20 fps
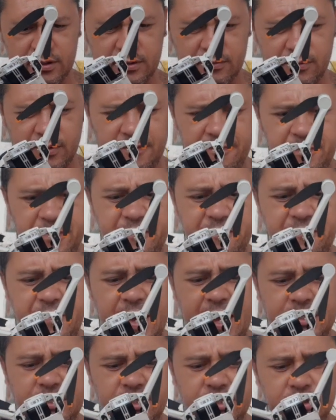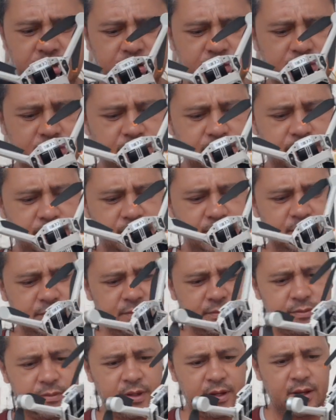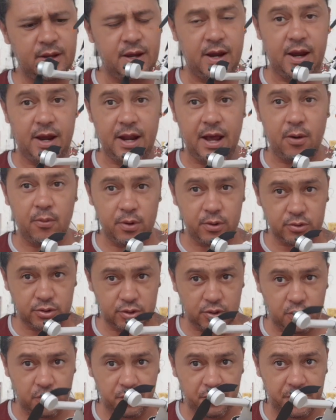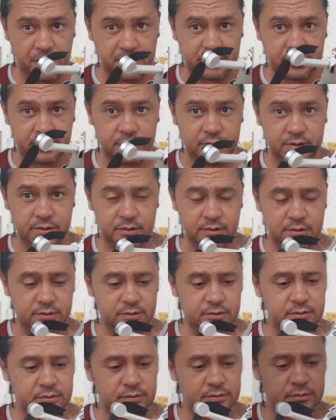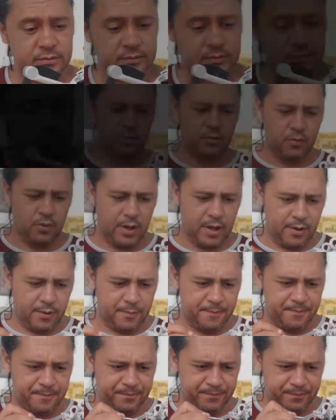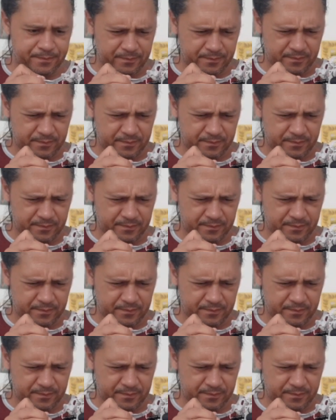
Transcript: with perfection. And I will solve it. Well,